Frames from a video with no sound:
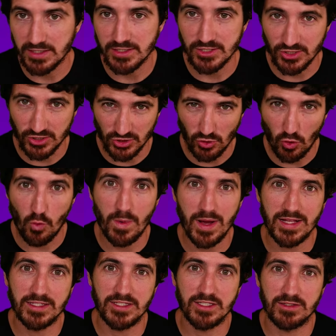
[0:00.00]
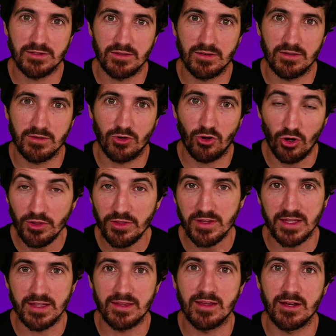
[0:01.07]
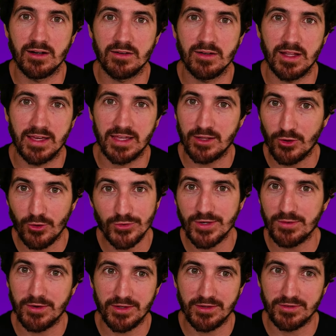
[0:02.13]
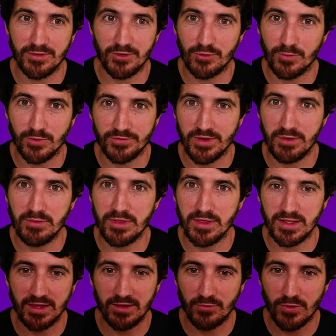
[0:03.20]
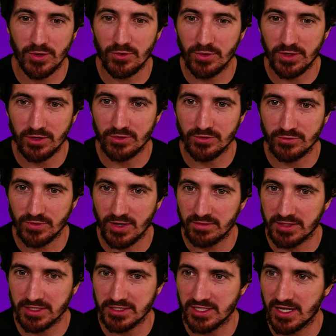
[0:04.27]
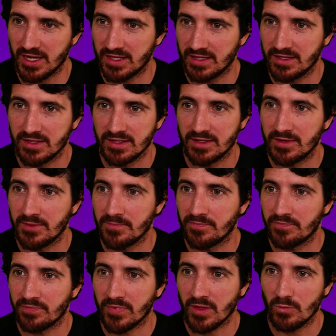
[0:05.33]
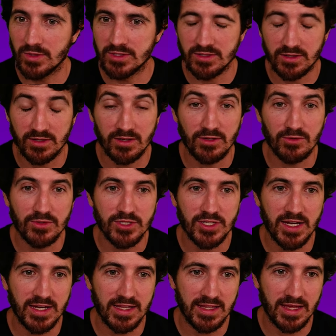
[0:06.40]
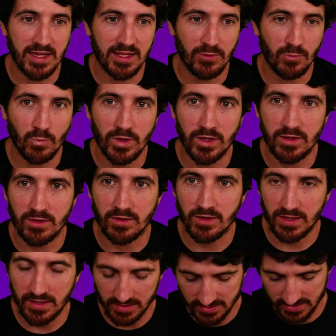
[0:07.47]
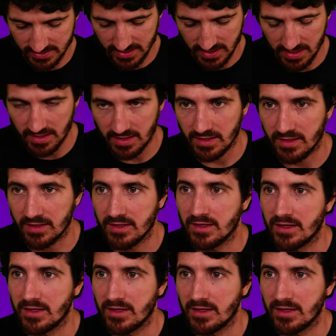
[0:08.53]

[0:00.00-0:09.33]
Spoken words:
so much content there. Like it knows about almost everything. Like if we go here to having chat, we start a new chat and we, okay, let's say,